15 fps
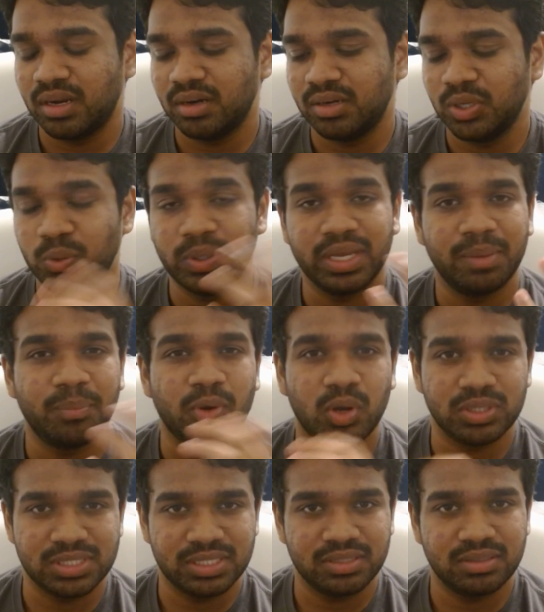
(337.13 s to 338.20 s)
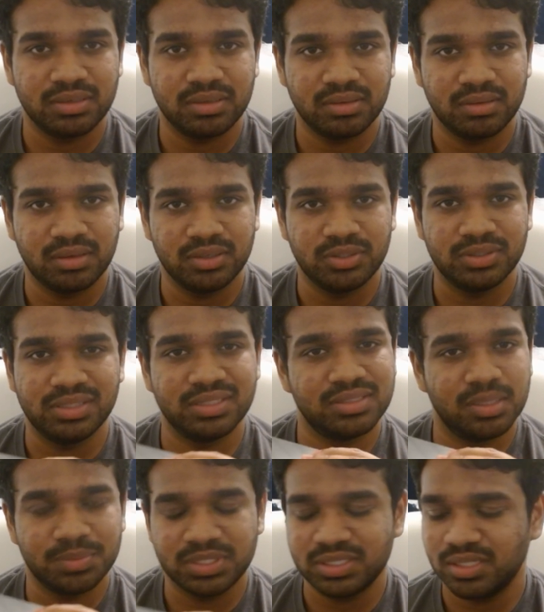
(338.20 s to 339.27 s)
doing a project this
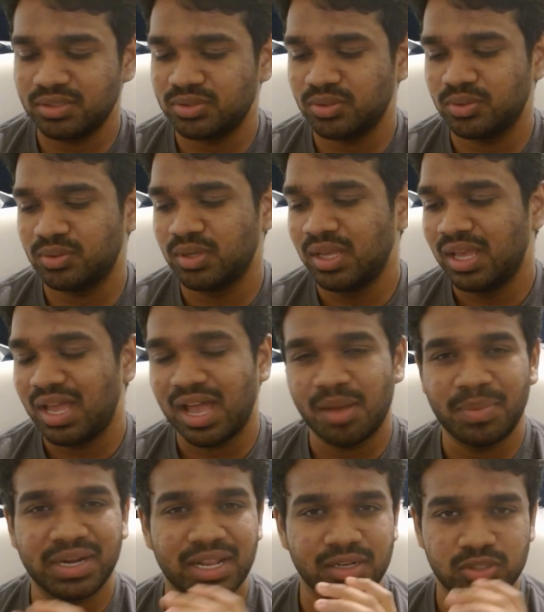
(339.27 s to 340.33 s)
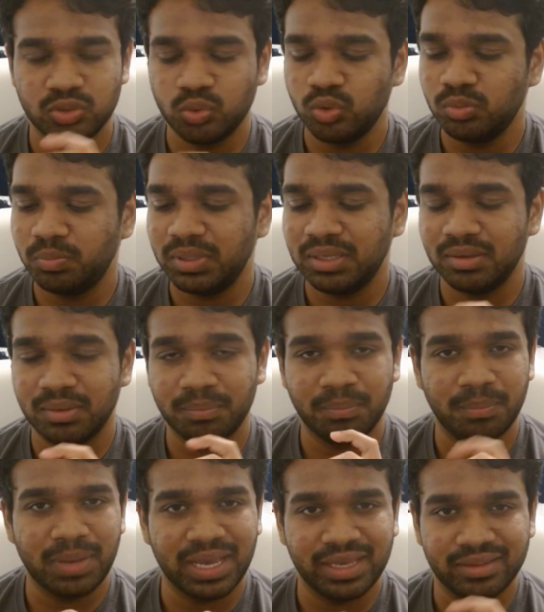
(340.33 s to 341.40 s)
semester. So but I'll soon be
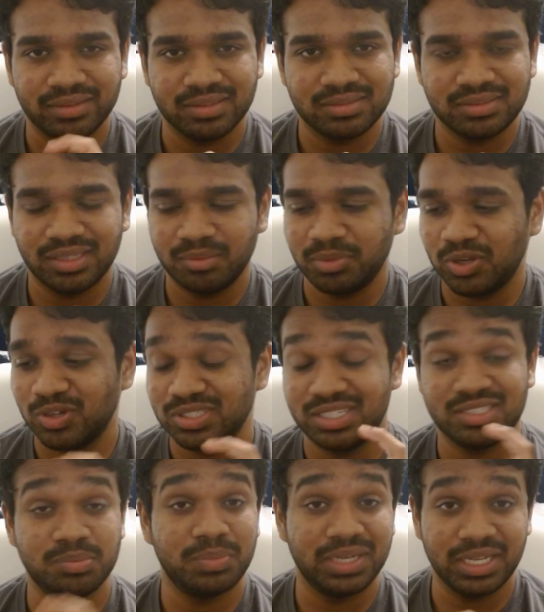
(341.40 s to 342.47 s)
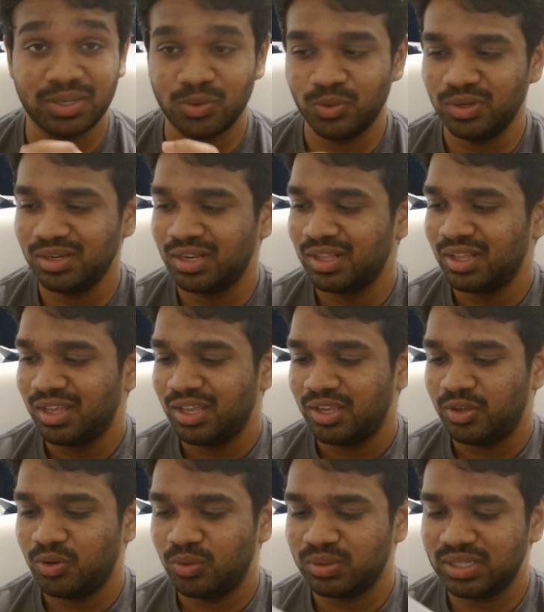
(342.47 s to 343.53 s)
buying this thing because it is pretty cool.
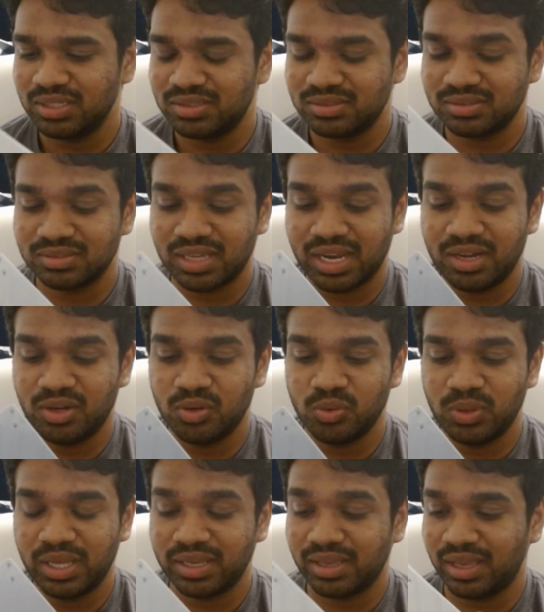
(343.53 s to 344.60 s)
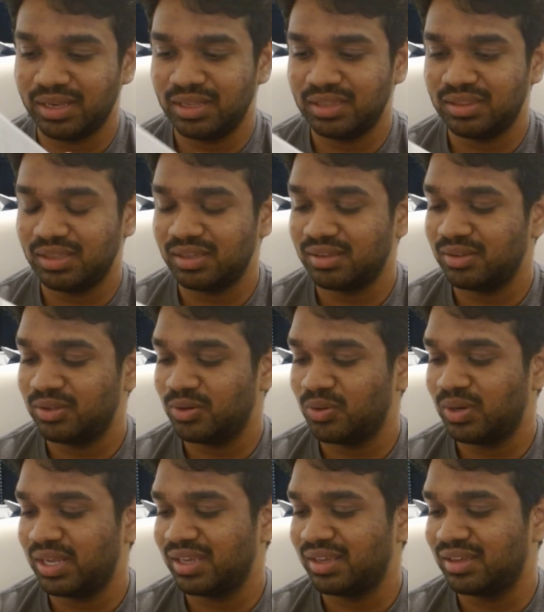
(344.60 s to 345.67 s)
This can do like anything.
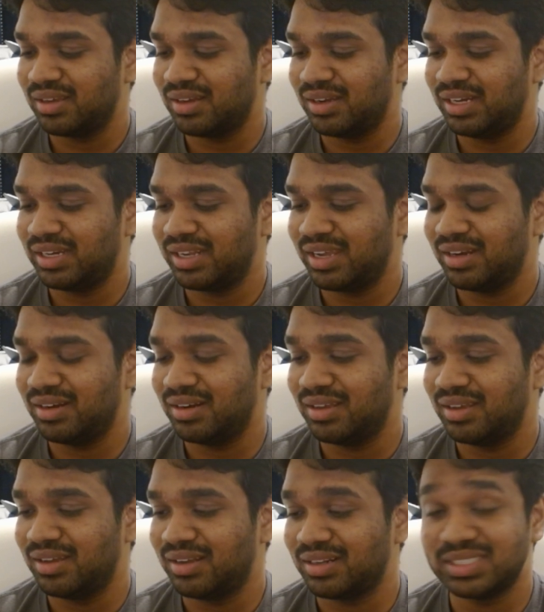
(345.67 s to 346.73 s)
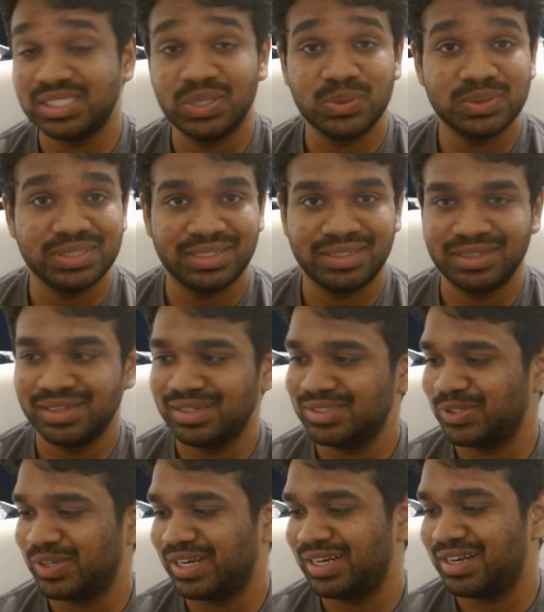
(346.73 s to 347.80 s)
It can receive signals,
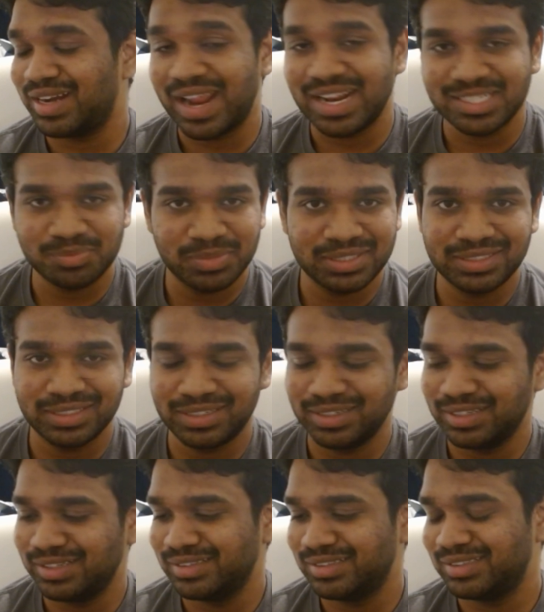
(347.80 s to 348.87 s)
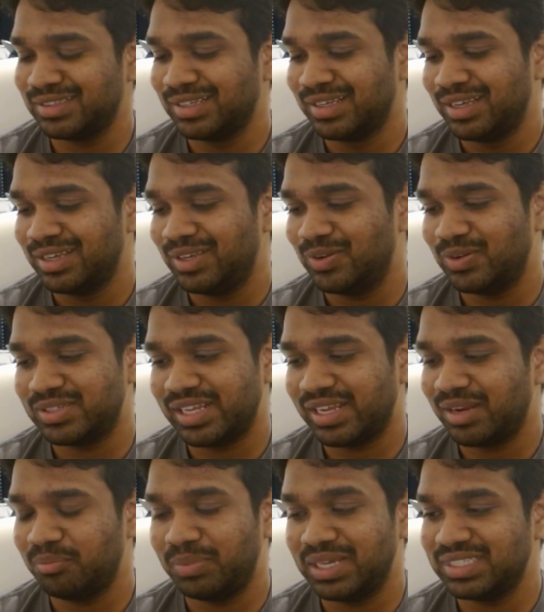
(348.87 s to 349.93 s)
you can transmit signals. It's like
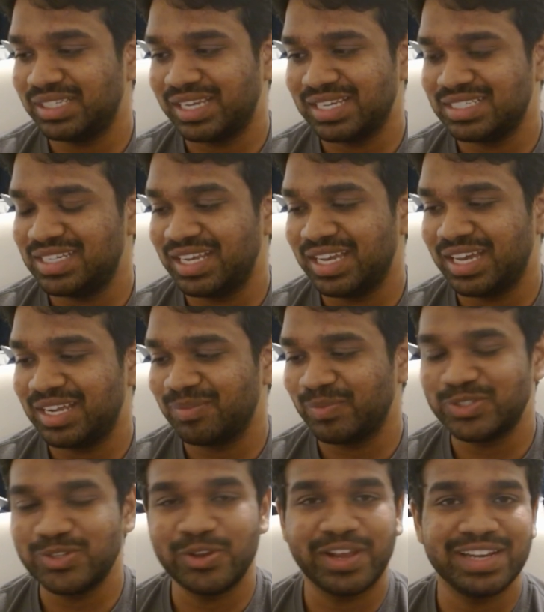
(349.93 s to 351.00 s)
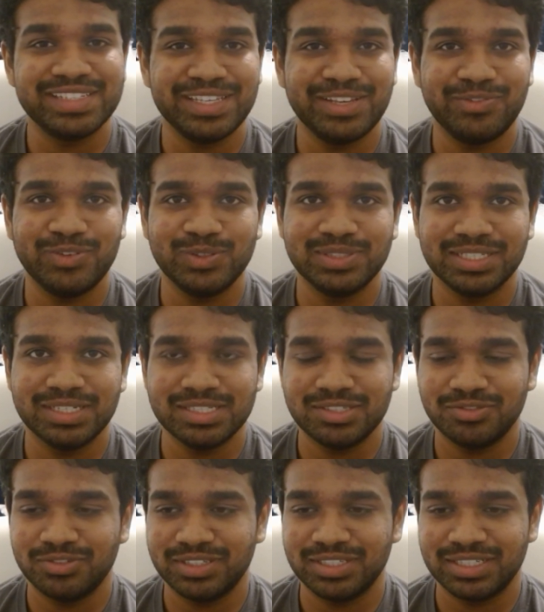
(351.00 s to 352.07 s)
a basic HDR. So you can see if you search
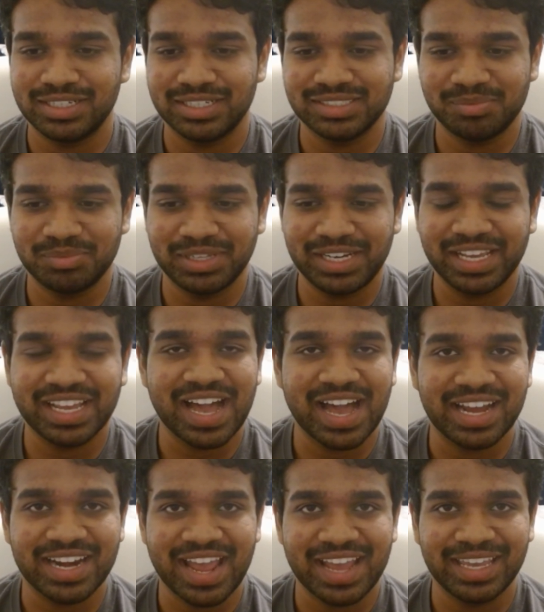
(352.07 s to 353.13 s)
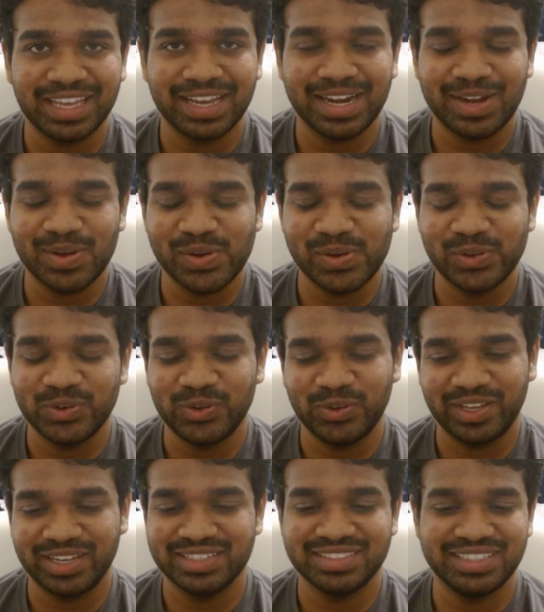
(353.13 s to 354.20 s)
for something like car hacking and all, you
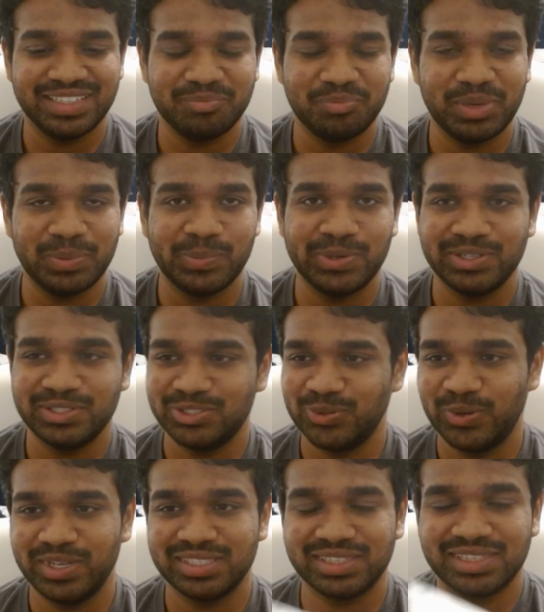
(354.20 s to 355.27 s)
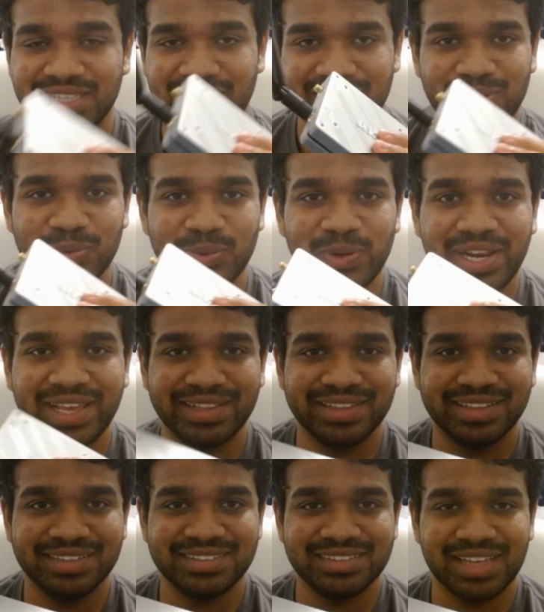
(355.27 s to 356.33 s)
can see people showing a tool like
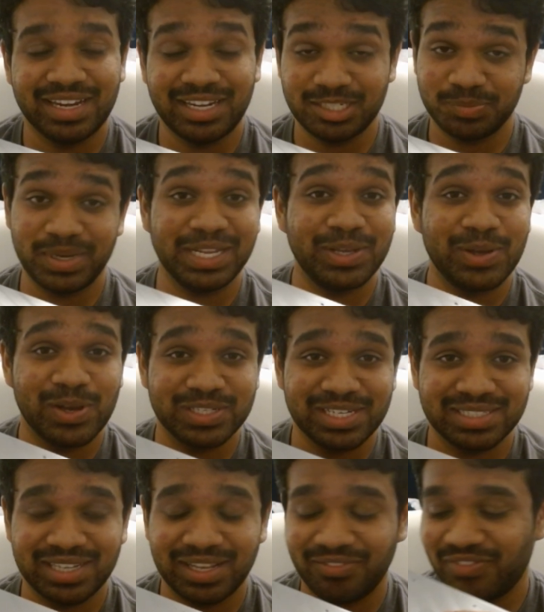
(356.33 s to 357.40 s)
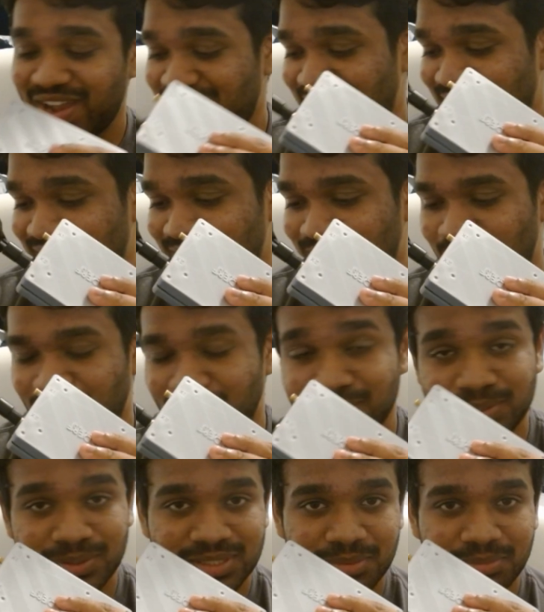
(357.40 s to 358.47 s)
this, and it's pretty costly. It's like
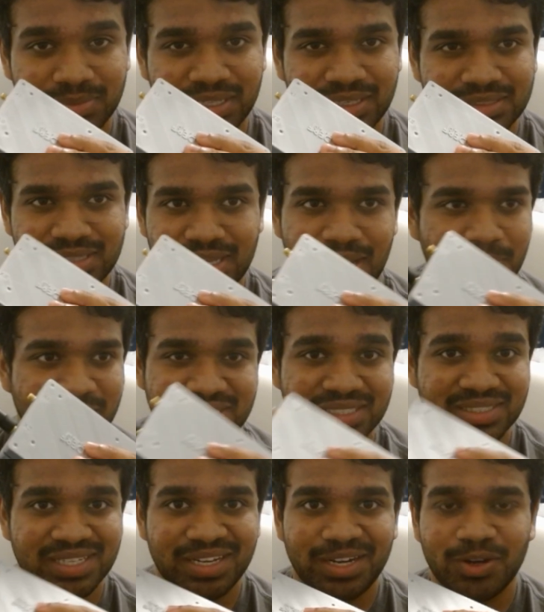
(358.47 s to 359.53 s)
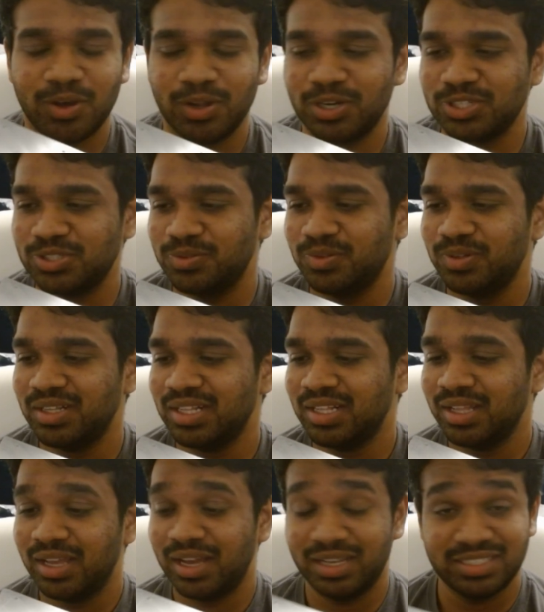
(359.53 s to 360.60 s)
$500 or something. I mean $600 too.
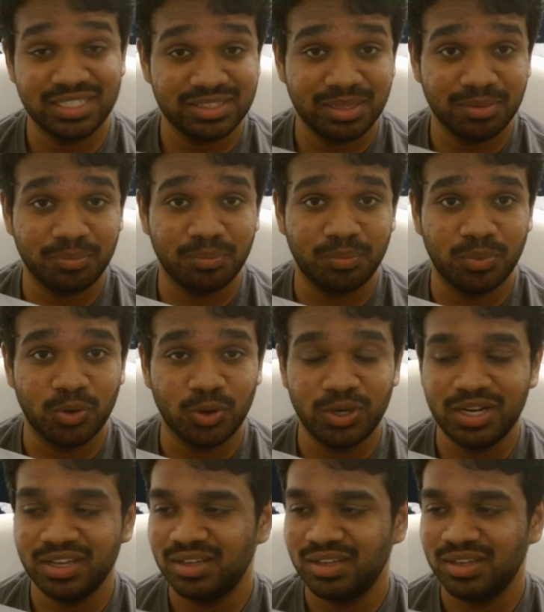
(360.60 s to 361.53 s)
Just the board,